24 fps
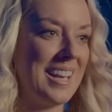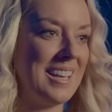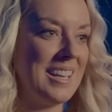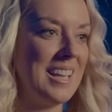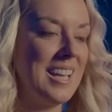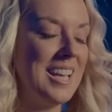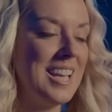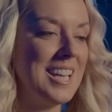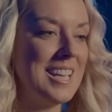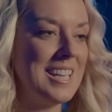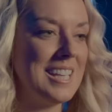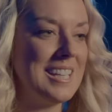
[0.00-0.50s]

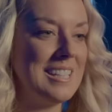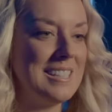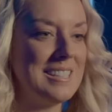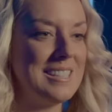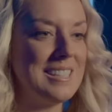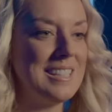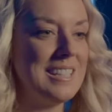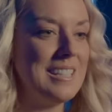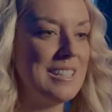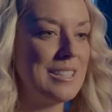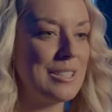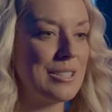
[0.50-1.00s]
and he
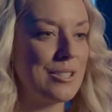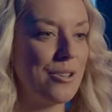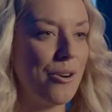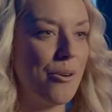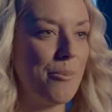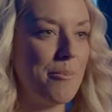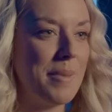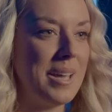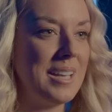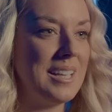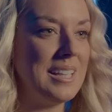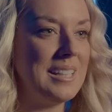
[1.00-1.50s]
sees
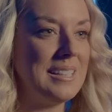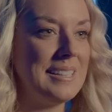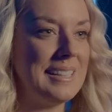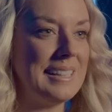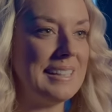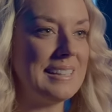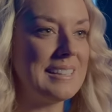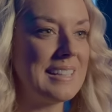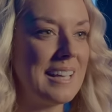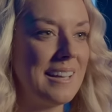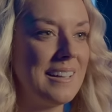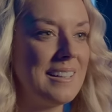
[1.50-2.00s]
so many
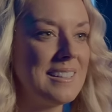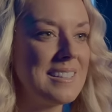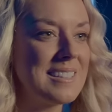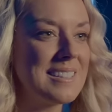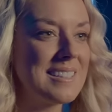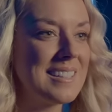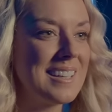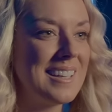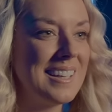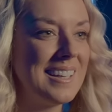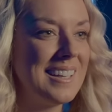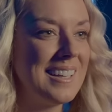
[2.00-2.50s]

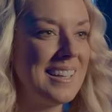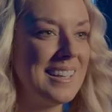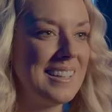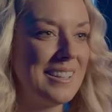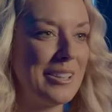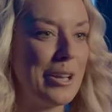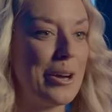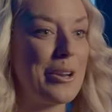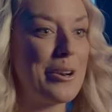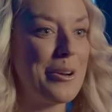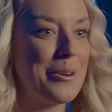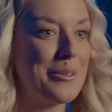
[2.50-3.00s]
details,
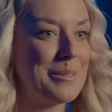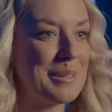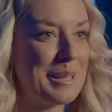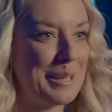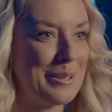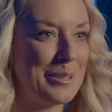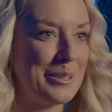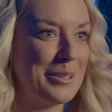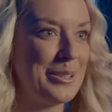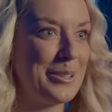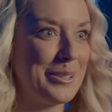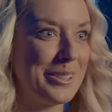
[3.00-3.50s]
not only
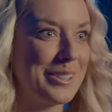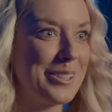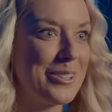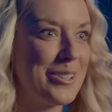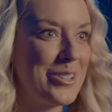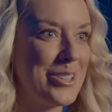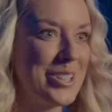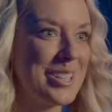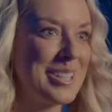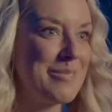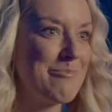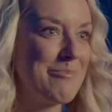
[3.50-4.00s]
on your
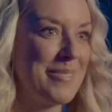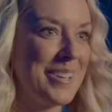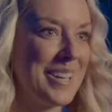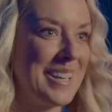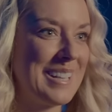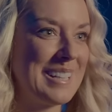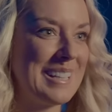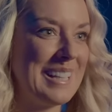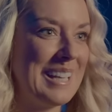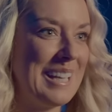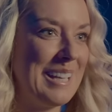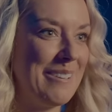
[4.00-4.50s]
court,
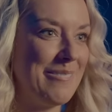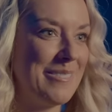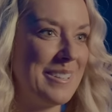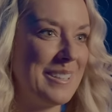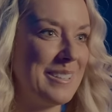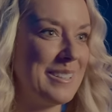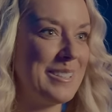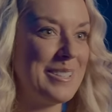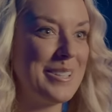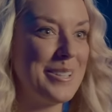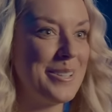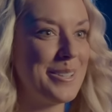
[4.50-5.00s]
but
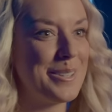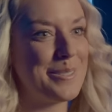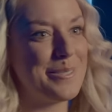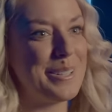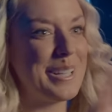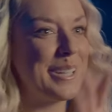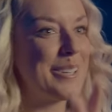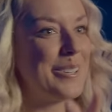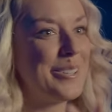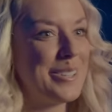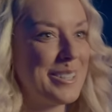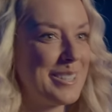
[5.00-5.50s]
even two,
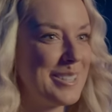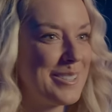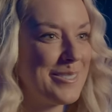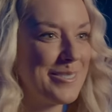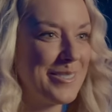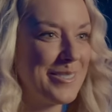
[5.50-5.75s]
three courts